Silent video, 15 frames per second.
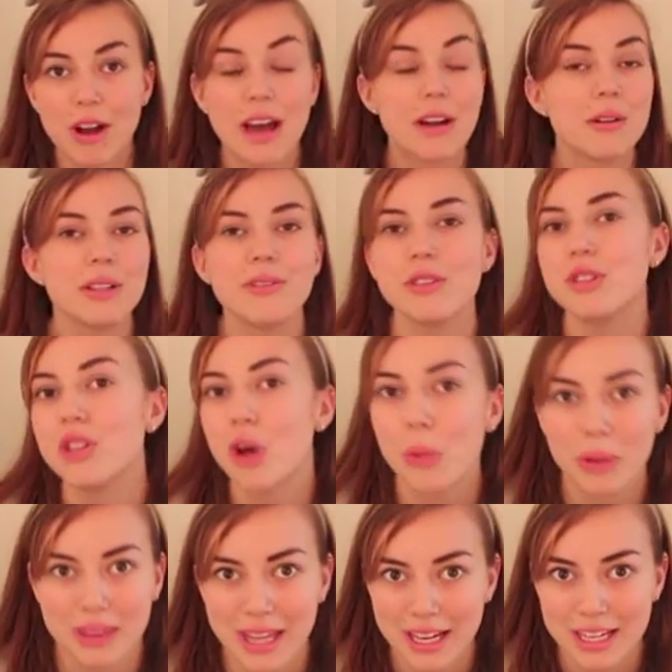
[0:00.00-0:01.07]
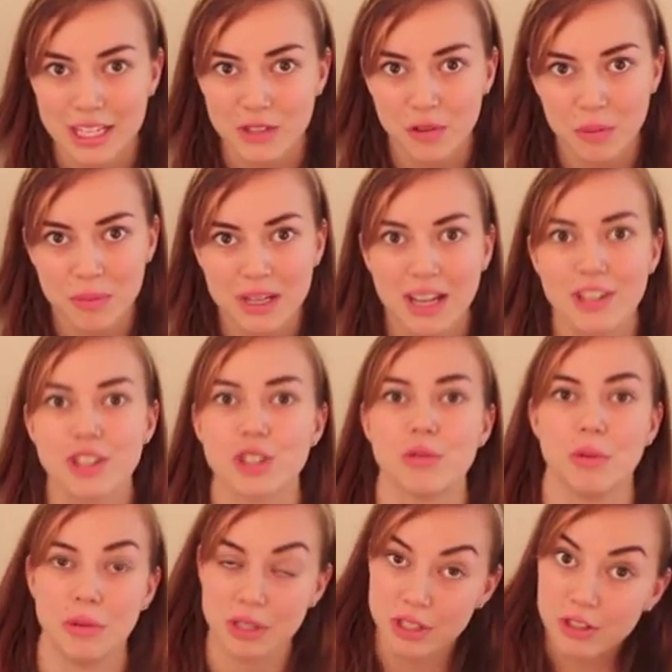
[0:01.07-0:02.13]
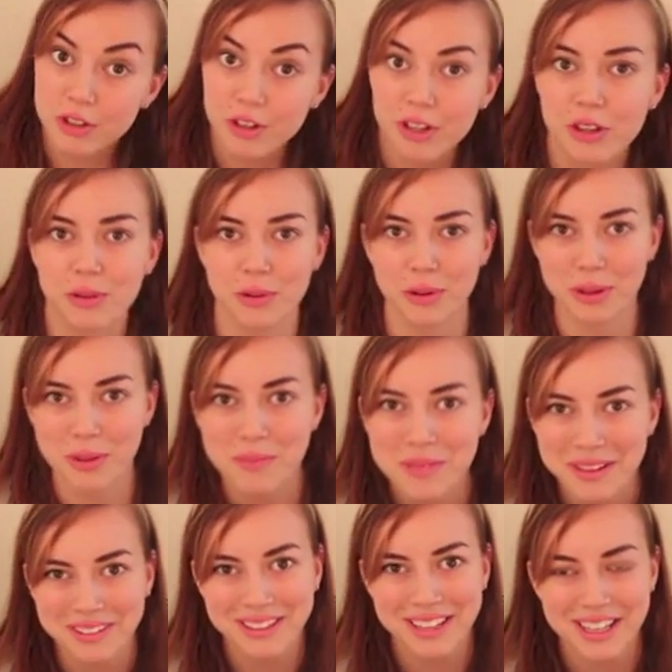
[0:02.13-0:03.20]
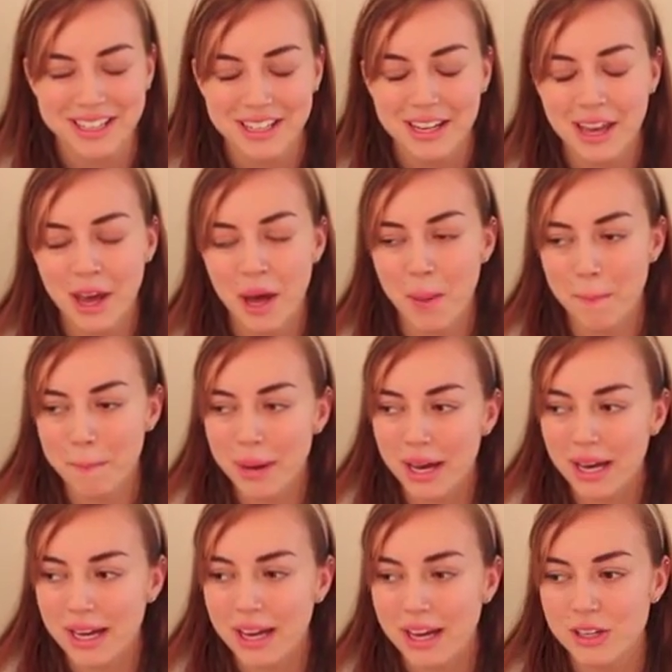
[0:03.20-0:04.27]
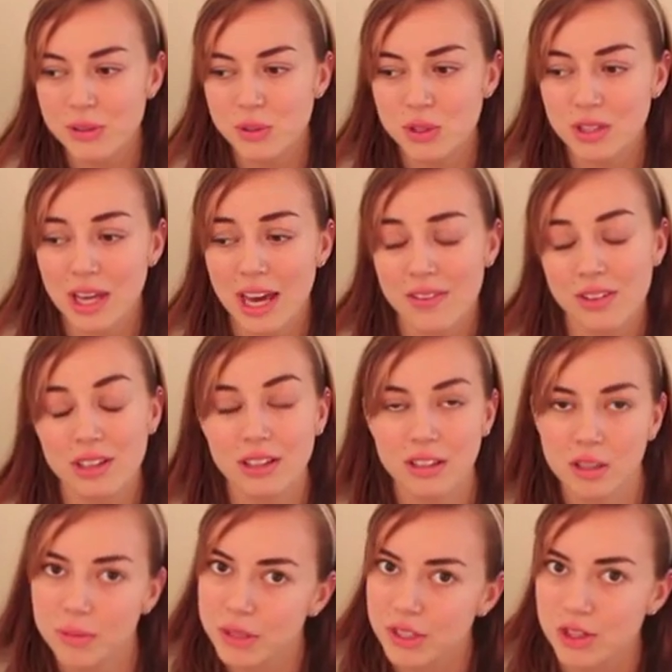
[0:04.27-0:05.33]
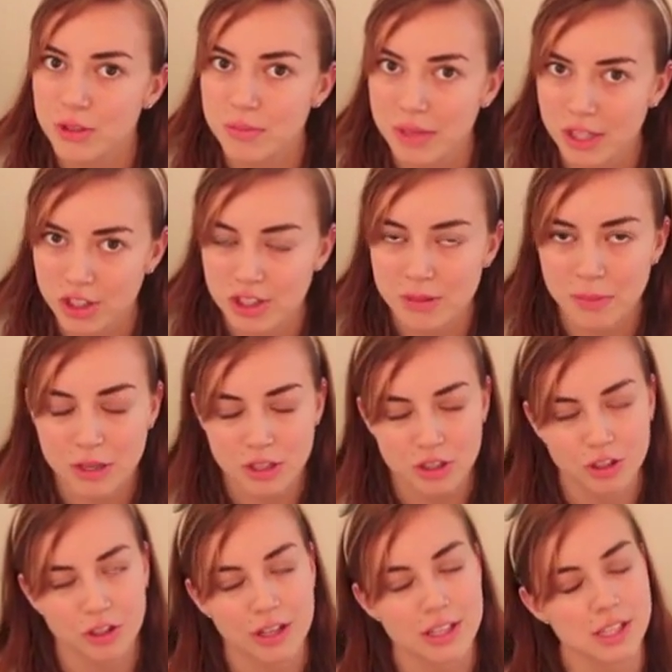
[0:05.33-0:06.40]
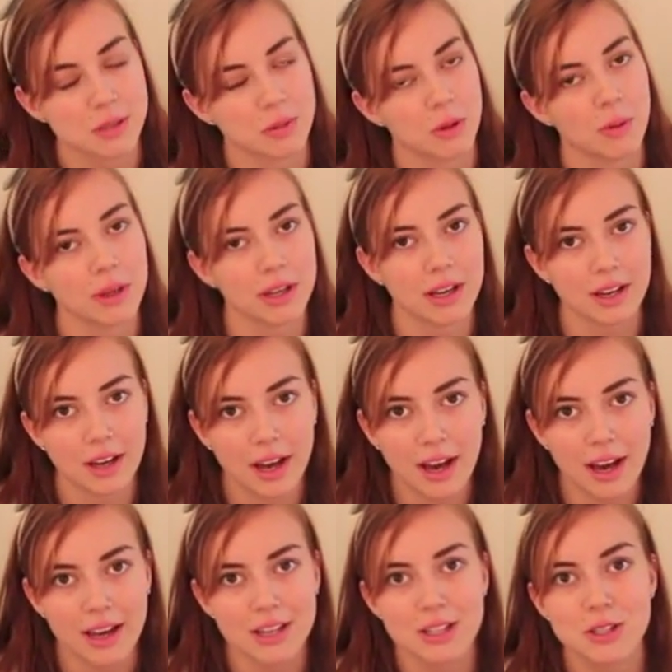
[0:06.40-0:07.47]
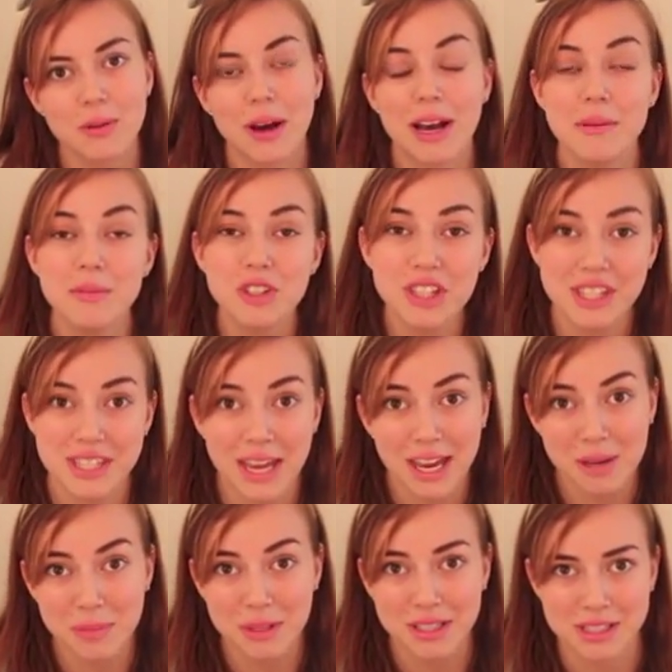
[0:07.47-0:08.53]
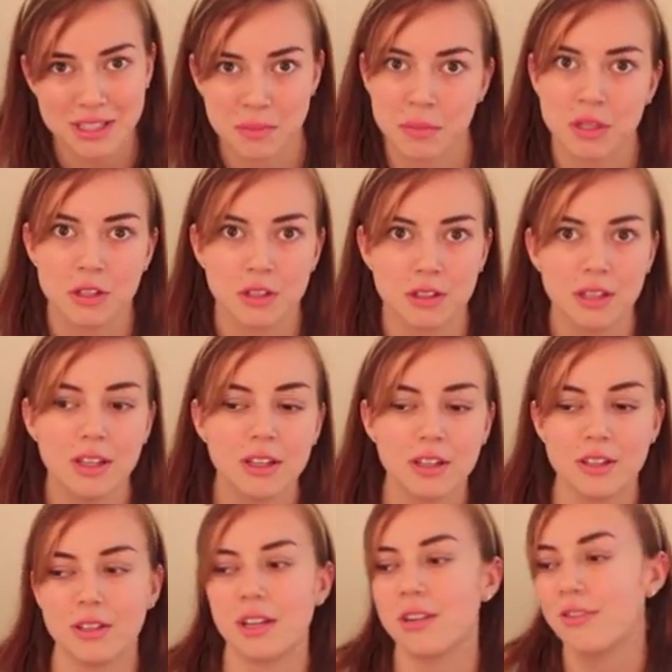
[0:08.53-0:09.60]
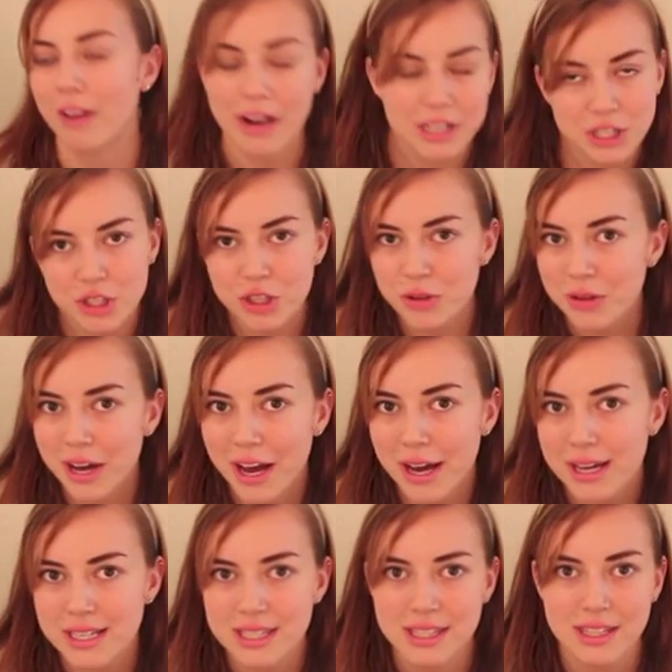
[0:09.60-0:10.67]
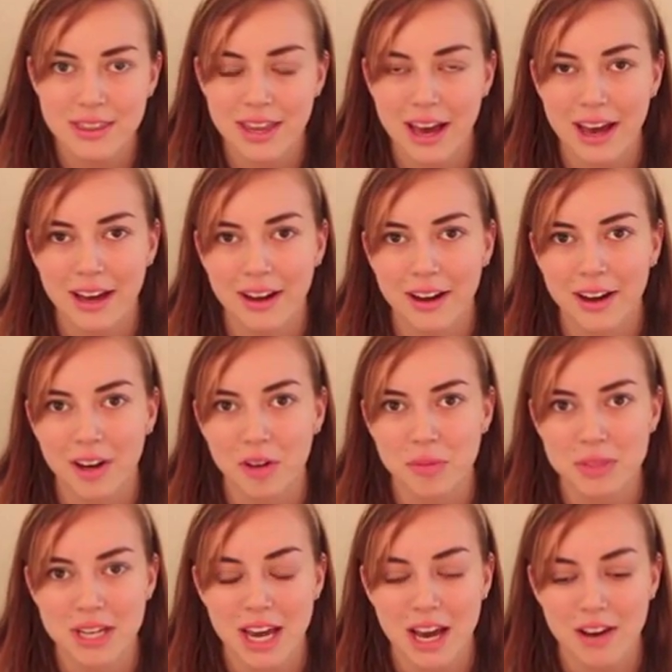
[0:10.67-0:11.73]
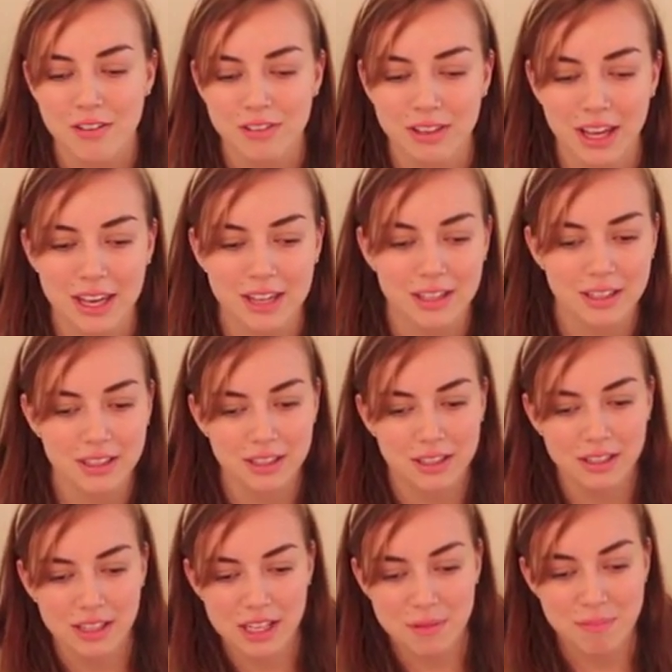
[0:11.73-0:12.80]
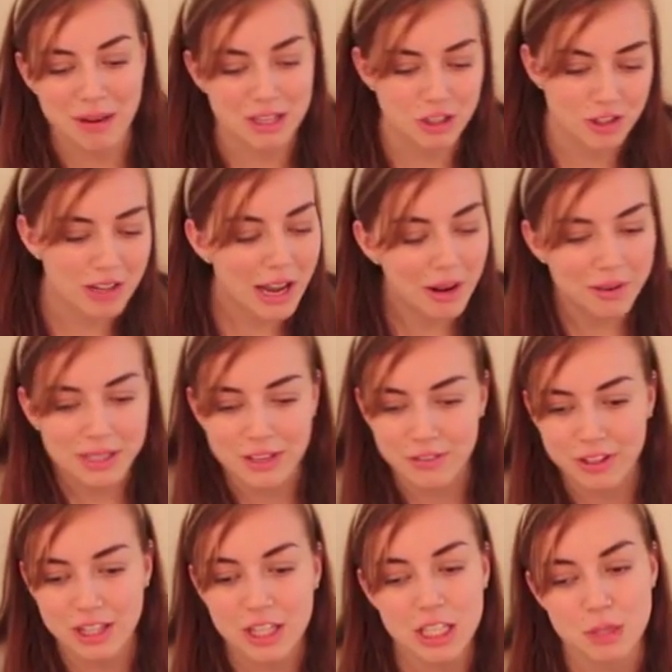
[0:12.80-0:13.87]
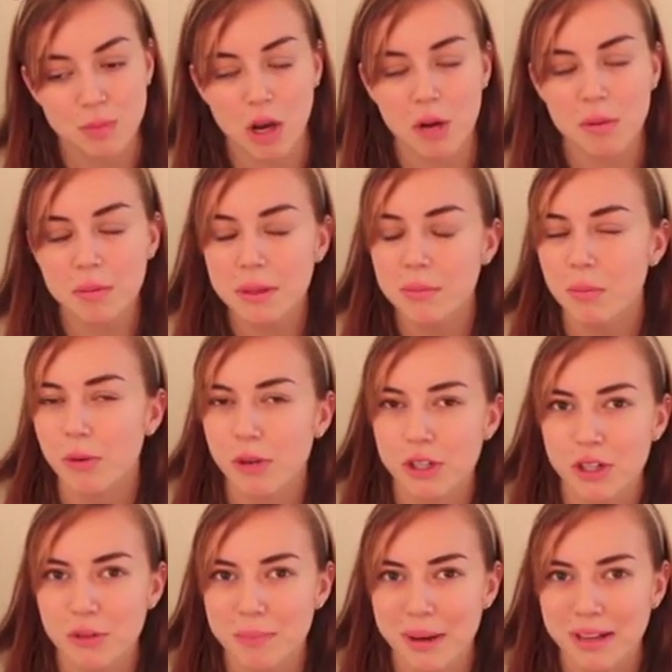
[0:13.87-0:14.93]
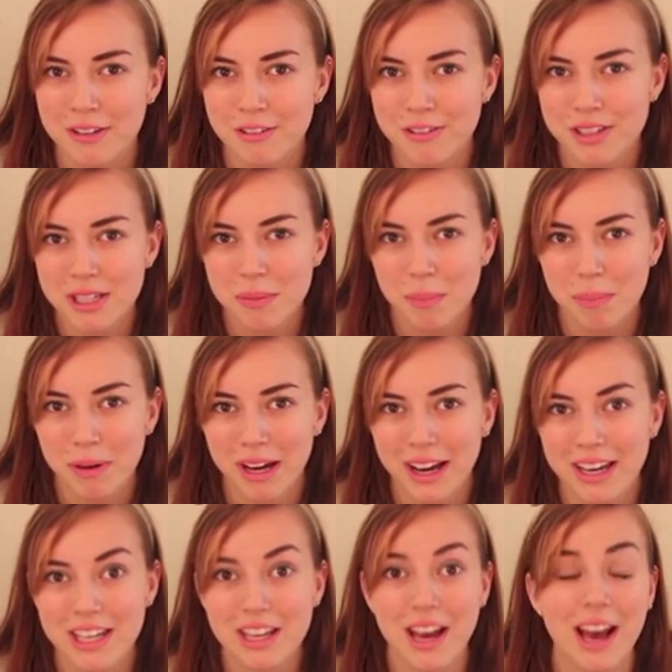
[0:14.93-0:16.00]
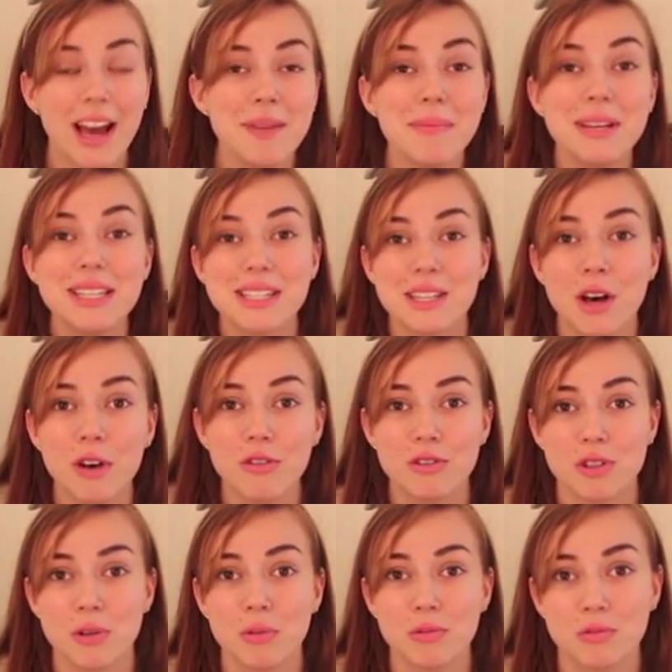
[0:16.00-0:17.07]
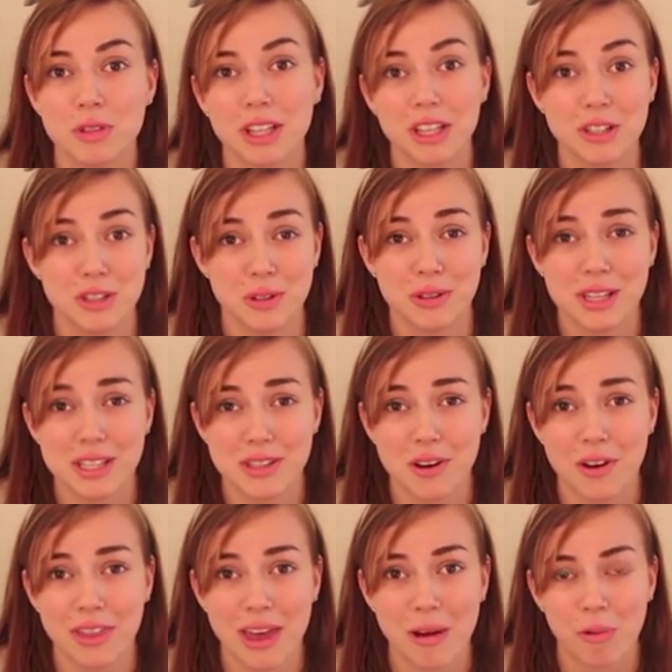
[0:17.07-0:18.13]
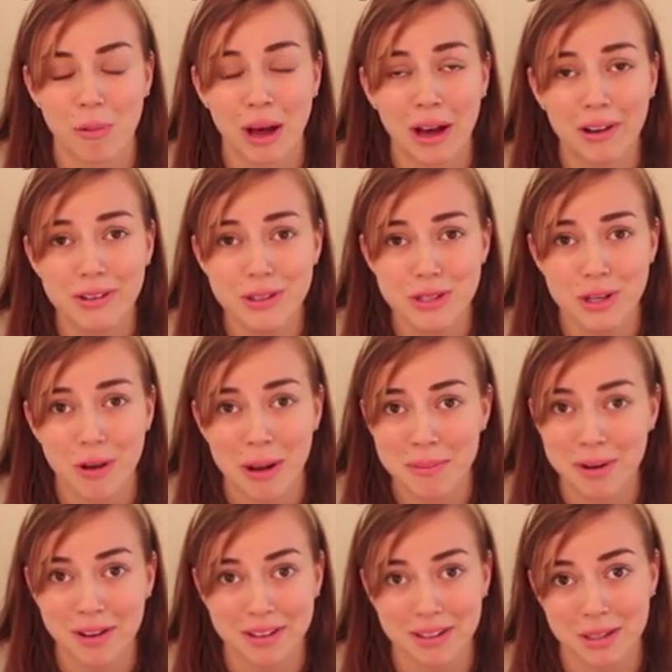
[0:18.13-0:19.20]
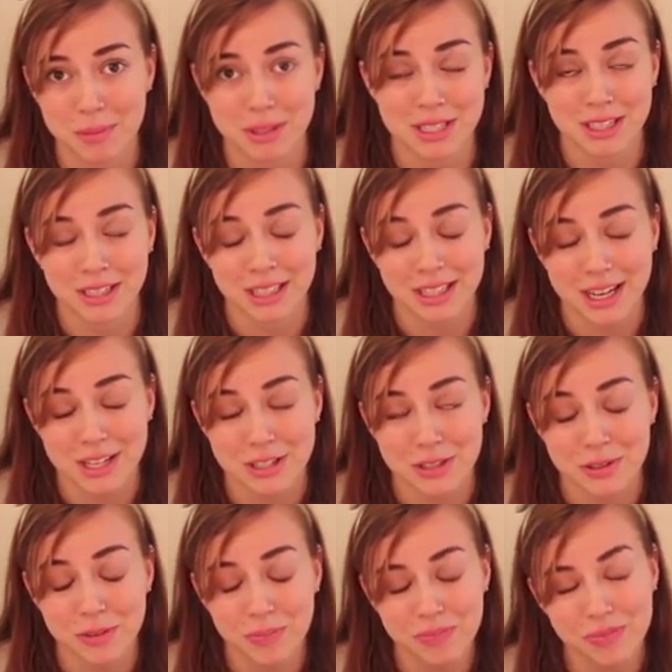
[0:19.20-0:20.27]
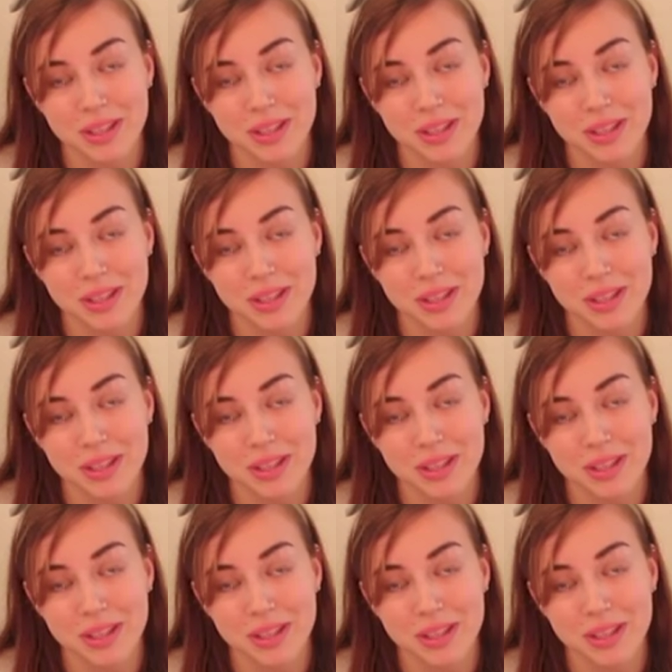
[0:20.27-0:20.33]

I don't even know what that is. For me, I just throw the cereal and throw the milk in. But I usually have a little bit too much and then my sugar ends up going kind of high. So I'm just saying, because I'm here advising you guys, that to have like it measured out and everything is probably more to your benefit, but I myself don't really do this all that well, so I'm not going to pretend like I do.